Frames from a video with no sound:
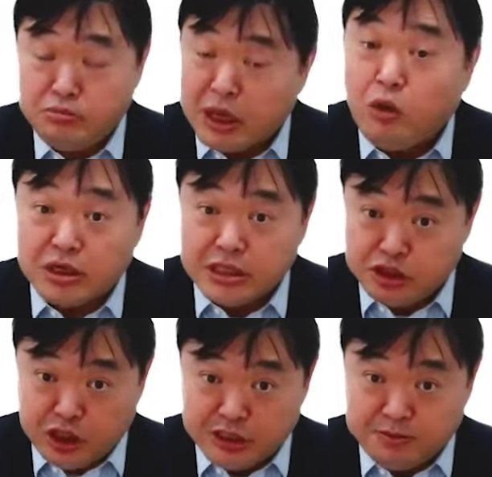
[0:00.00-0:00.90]
course
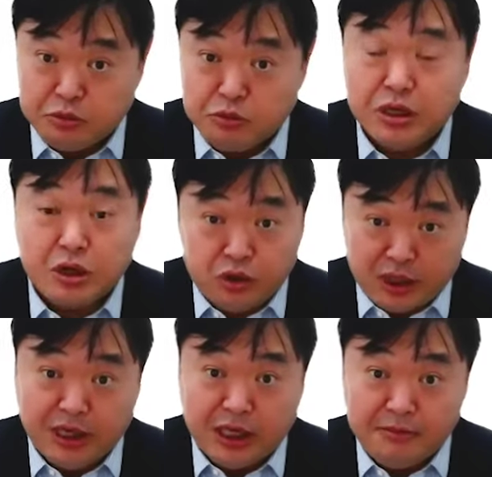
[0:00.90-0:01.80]
adjustment really
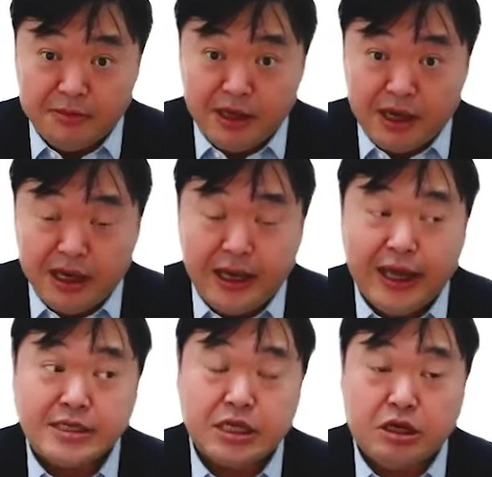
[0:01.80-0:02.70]
quickly and
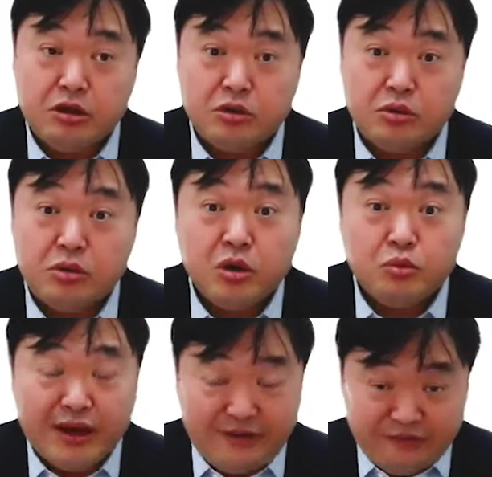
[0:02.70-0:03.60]
execute
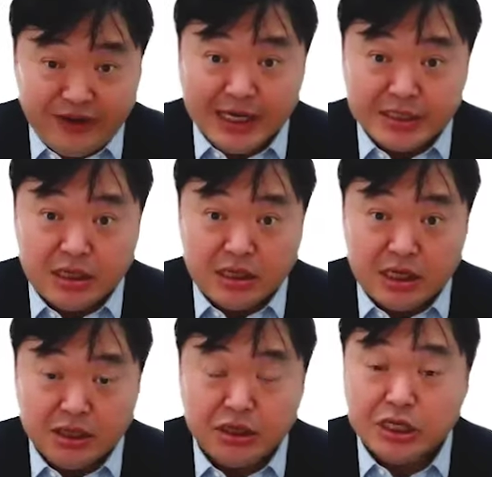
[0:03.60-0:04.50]
really fast
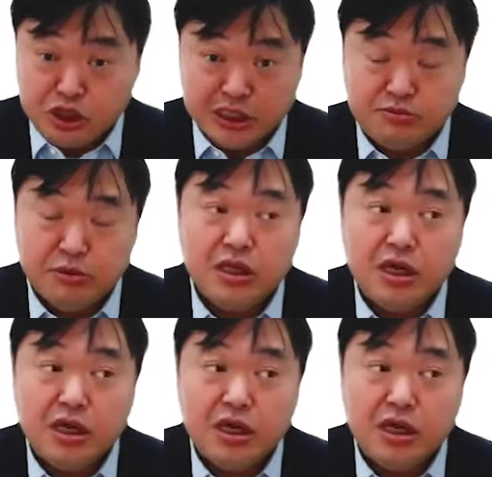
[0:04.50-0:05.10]
on the adjustment,